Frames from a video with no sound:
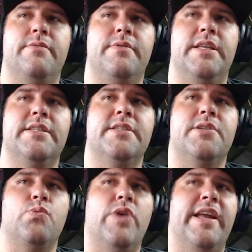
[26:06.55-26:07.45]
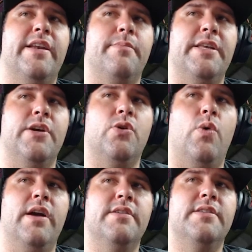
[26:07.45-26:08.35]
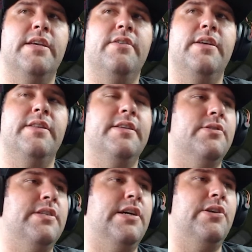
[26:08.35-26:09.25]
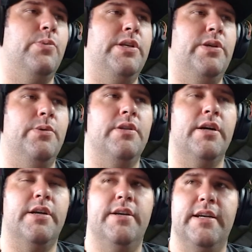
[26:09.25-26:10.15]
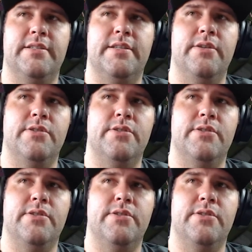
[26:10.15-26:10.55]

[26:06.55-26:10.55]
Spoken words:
This is a randomly acquired skill, and this will tell you when you unlock your next skill.